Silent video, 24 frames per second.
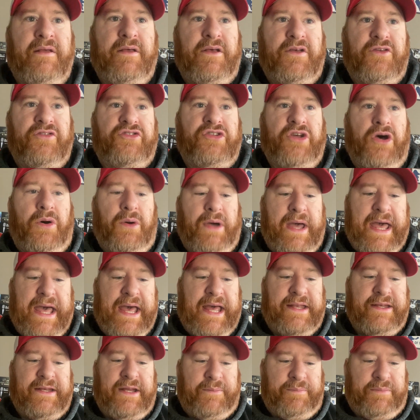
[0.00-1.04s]
So
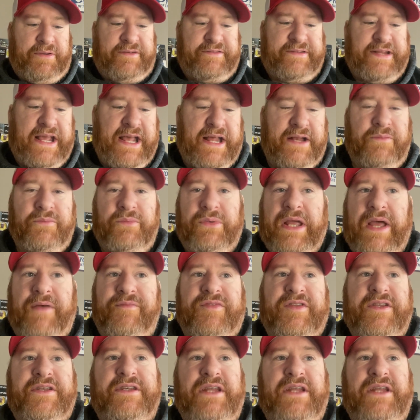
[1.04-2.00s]
at number 10, we have the